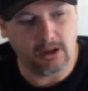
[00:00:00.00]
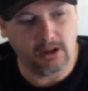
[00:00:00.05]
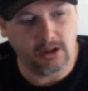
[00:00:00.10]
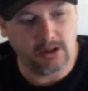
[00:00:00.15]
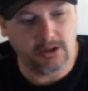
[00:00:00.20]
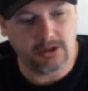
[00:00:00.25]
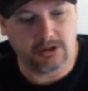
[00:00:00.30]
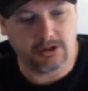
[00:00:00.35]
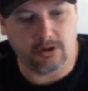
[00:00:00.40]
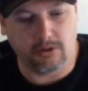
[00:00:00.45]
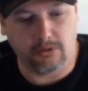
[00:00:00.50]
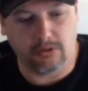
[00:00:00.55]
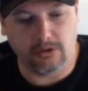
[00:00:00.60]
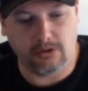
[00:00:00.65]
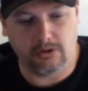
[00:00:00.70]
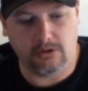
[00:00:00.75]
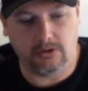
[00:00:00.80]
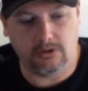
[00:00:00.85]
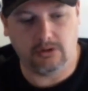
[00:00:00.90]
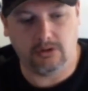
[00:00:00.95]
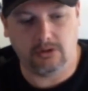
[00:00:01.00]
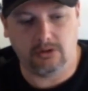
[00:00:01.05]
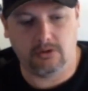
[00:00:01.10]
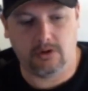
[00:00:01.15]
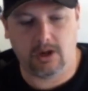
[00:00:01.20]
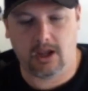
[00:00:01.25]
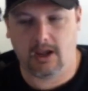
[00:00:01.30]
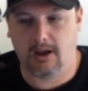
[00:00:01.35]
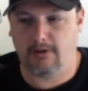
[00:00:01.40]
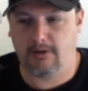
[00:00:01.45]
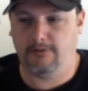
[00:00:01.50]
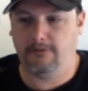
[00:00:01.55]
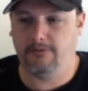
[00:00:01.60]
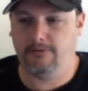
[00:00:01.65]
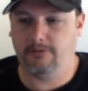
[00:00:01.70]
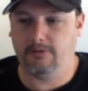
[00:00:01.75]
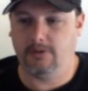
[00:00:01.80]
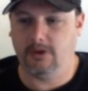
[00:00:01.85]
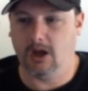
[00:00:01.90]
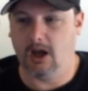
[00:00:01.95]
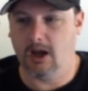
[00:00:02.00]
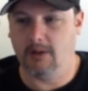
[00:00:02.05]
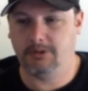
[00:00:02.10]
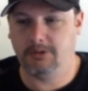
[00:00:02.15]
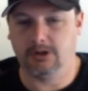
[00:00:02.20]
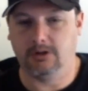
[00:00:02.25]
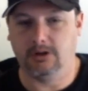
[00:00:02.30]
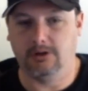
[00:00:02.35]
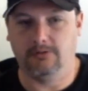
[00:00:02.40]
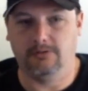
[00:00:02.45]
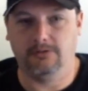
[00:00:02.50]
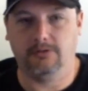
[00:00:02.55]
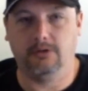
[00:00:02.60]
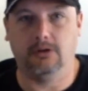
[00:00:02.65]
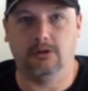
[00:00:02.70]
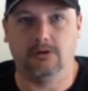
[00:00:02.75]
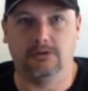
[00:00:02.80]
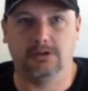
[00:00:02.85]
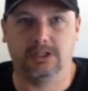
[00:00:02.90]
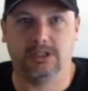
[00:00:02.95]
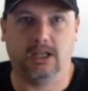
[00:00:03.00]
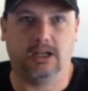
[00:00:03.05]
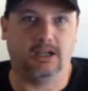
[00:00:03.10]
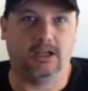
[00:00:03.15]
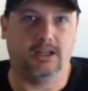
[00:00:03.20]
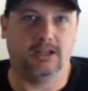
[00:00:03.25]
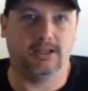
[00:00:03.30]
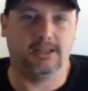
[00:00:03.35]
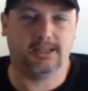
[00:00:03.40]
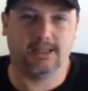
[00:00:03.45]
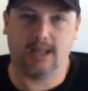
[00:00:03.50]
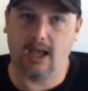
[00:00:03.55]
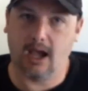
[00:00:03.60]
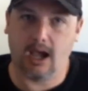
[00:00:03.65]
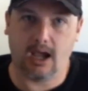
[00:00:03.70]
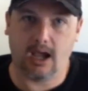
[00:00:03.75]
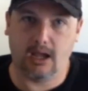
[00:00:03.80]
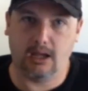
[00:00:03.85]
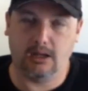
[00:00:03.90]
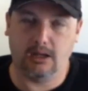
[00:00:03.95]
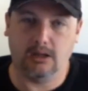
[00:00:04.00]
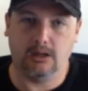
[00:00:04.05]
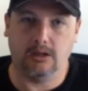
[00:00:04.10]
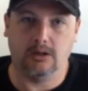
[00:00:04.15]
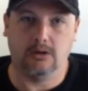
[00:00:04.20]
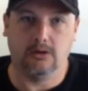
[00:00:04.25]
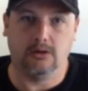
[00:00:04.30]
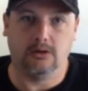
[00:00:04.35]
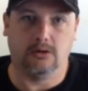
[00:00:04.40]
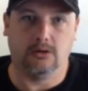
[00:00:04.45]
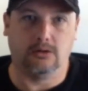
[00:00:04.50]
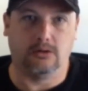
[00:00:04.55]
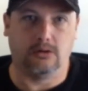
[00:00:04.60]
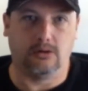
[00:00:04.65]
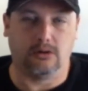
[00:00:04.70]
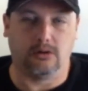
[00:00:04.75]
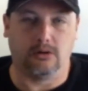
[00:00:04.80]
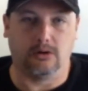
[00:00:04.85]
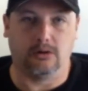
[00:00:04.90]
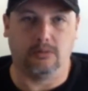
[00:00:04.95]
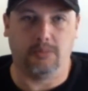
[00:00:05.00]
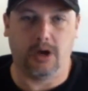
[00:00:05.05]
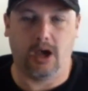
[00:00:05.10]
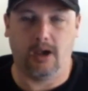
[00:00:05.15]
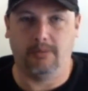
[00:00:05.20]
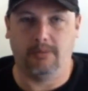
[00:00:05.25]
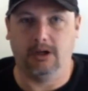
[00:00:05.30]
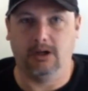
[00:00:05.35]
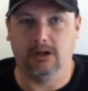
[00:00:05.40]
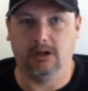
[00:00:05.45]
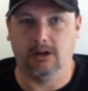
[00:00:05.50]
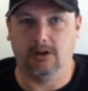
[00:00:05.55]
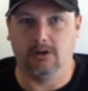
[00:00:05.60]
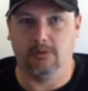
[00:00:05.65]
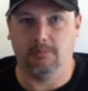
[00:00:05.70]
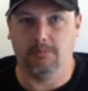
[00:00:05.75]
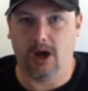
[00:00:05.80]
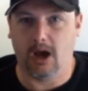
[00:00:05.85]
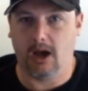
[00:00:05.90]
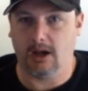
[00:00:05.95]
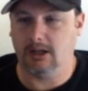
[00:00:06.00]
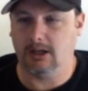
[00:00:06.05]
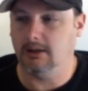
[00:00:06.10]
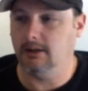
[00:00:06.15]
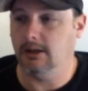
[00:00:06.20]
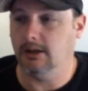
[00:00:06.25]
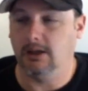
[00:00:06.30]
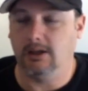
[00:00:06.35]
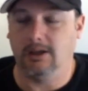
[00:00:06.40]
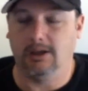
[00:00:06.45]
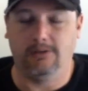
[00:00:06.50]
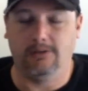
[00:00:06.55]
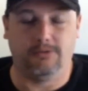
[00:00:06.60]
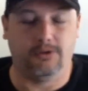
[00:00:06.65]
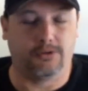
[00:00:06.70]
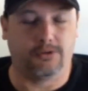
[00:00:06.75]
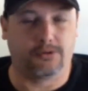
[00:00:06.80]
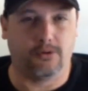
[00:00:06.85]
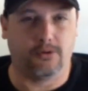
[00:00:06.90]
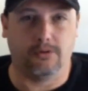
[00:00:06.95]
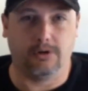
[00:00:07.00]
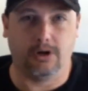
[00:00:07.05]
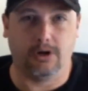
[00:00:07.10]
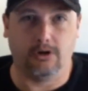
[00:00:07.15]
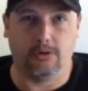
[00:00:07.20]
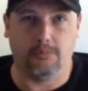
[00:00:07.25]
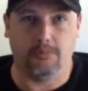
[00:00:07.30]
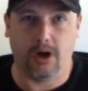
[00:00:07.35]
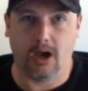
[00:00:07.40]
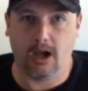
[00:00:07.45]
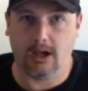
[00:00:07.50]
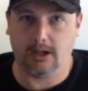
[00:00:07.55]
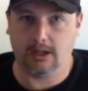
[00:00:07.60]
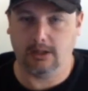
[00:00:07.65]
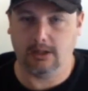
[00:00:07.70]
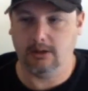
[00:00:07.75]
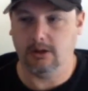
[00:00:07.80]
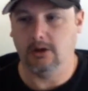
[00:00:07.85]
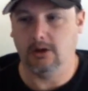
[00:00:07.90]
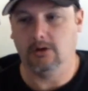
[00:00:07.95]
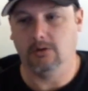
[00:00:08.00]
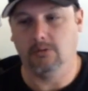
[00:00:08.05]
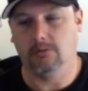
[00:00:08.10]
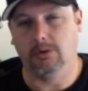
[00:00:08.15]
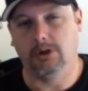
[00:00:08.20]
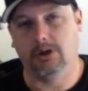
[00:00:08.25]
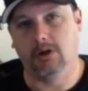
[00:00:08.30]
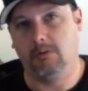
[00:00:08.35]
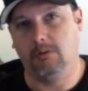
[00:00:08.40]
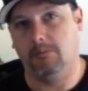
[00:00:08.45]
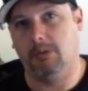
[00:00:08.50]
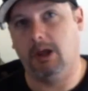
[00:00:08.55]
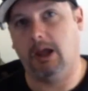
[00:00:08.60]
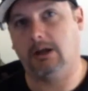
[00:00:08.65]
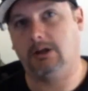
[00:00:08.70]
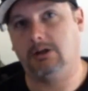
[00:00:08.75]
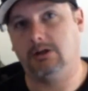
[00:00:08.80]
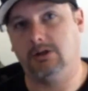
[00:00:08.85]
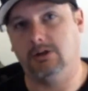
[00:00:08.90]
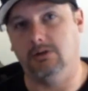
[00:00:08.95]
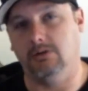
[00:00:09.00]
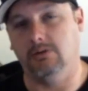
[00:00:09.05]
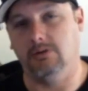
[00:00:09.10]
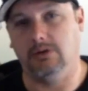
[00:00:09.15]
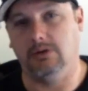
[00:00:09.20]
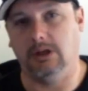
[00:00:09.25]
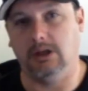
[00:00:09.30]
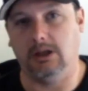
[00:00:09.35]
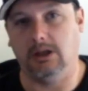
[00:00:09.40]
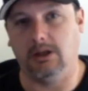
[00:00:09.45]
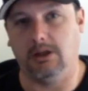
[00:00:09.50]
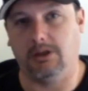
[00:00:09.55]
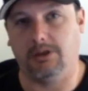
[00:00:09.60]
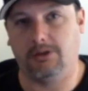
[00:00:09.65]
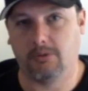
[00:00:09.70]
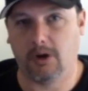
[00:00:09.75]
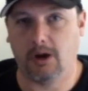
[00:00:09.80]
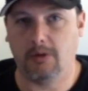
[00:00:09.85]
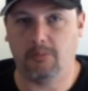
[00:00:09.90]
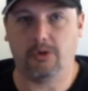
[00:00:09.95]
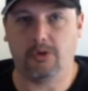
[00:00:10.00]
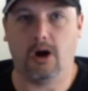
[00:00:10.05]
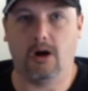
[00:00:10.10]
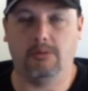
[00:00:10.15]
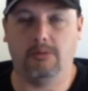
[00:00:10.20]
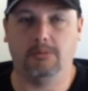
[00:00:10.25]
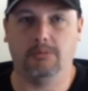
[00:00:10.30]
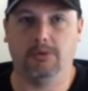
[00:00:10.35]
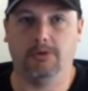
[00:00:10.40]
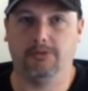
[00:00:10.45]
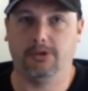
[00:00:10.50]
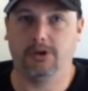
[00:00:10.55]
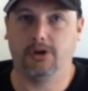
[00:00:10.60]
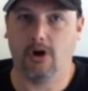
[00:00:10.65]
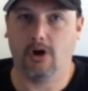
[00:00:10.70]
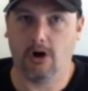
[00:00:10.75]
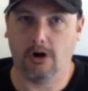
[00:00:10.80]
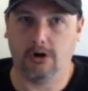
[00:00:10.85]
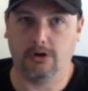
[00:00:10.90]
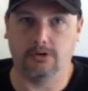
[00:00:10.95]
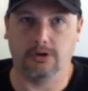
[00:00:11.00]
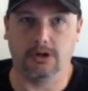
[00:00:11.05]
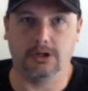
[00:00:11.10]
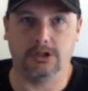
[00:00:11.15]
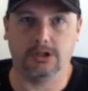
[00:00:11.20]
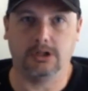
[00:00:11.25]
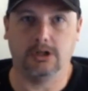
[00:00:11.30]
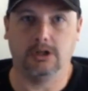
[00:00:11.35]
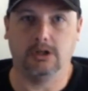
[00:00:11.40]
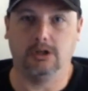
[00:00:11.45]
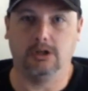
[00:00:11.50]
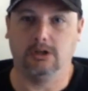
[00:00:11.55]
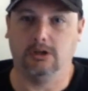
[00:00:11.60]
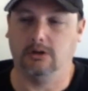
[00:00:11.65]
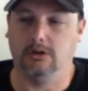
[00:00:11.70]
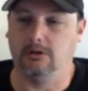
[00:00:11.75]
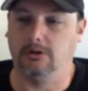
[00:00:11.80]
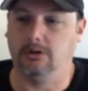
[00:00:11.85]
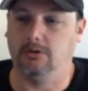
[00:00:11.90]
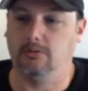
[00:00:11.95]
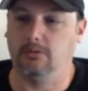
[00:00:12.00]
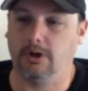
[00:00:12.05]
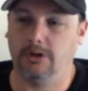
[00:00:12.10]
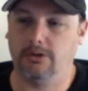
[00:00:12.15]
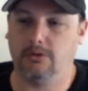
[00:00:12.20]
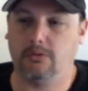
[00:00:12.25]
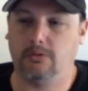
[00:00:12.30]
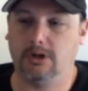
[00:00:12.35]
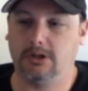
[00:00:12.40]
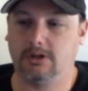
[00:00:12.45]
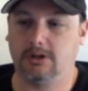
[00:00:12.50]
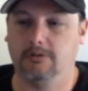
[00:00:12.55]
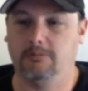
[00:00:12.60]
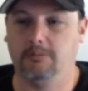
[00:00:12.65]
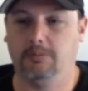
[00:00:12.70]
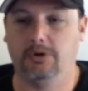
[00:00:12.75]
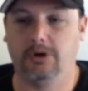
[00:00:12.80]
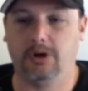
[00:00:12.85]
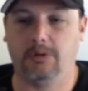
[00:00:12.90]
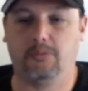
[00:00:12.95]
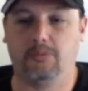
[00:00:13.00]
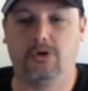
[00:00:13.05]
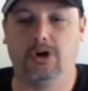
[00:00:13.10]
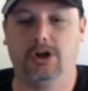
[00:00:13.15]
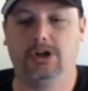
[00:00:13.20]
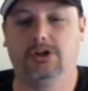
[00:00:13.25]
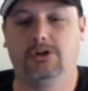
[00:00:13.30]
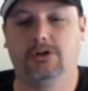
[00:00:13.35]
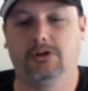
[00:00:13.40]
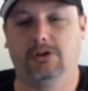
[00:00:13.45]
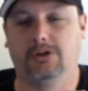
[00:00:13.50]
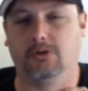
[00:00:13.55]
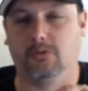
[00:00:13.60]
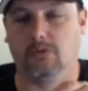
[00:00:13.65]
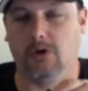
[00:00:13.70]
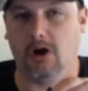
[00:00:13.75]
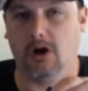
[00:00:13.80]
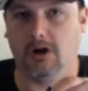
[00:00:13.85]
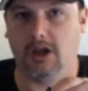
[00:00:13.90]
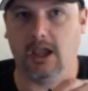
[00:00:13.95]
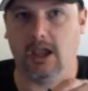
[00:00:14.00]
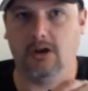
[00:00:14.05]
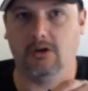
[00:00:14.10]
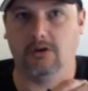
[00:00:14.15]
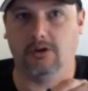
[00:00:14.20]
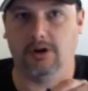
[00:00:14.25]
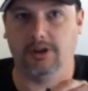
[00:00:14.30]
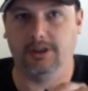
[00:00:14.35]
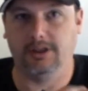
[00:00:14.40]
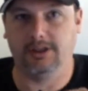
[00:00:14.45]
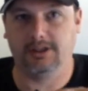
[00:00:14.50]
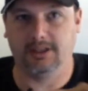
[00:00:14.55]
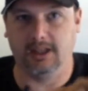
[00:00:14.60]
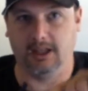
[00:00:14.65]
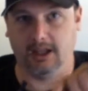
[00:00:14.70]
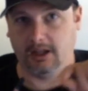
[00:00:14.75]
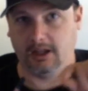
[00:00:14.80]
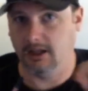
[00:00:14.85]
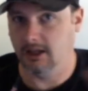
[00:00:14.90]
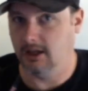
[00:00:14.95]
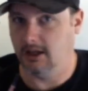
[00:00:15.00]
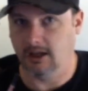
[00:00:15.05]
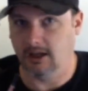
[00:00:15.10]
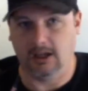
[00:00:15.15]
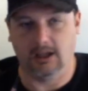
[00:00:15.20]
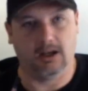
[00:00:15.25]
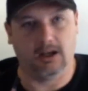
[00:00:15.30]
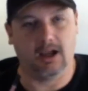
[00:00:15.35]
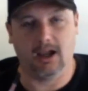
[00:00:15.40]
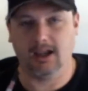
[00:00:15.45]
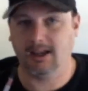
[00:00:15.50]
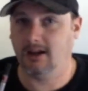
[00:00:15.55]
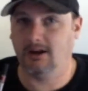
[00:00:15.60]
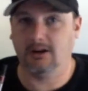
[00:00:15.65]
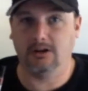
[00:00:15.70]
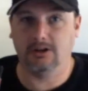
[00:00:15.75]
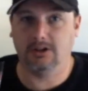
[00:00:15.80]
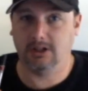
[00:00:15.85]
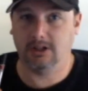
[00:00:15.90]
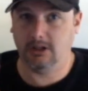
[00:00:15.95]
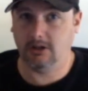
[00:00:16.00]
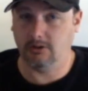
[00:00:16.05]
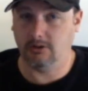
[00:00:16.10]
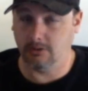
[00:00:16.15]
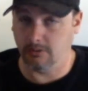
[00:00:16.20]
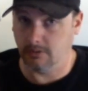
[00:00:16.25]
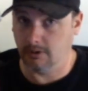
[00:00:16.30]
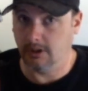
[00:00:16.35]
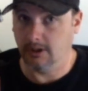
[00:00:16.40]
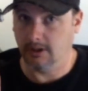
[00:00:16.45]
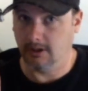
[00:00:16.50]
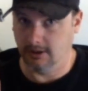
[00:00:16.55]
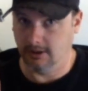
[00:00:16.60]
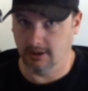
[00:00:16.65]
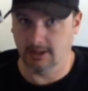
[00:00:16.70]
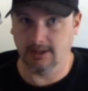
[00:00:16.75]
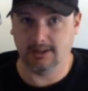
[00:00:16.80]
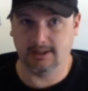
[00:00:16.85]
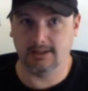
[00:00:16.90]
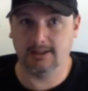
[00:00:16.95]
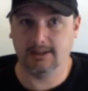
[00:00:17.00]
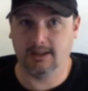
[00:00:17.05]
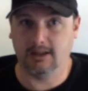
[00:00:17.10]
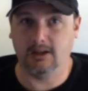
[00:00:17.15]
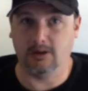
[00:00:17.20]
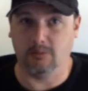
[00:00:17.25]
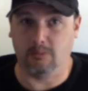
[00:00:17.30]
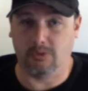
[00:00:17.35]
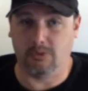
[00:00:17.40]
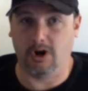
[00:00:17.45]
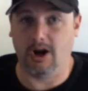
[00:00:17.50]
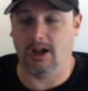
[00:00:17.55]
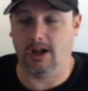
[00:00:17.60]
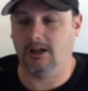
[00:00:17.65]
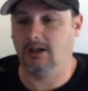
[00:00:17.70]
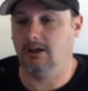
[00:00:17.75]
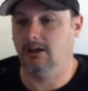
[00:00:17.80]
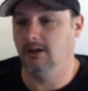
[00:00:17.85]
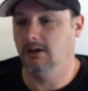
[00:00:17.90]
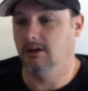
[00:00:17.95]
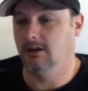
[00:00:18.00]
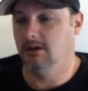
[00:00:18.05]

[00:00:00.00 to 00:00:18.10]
So you have the option of setting it aside or popping it in your pocket. If you throw it in your pocket, we come back to the thread problem of the cartridge. You run the risk of putting pressure at the wrong angle on this thing, and I guarantee you this is going to break.